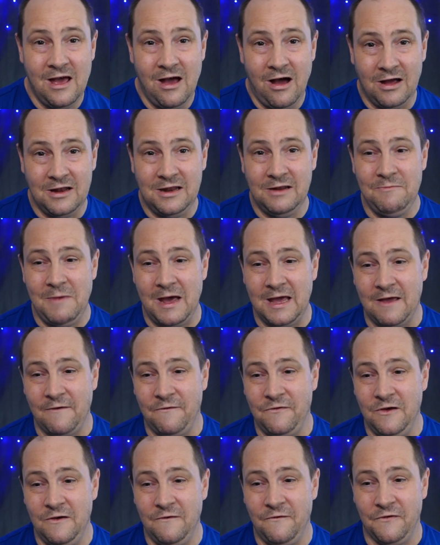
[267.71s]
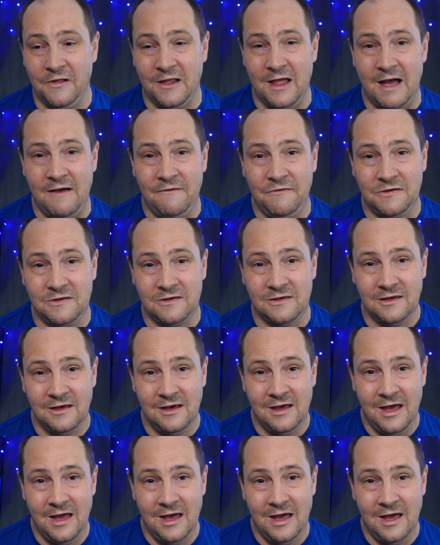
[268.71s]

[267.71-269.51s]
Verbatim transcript: I did make a few fluffs,